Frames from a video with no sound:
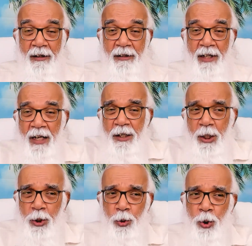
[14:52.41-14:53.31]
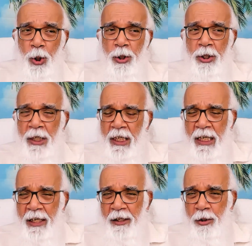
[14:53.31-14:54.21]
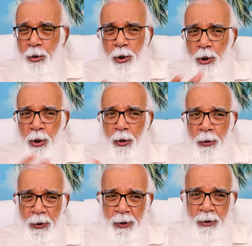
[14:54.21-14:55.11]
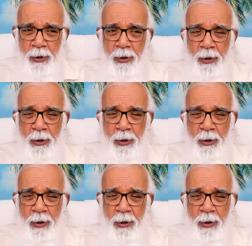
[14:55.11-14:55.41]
then you don't need good clothes.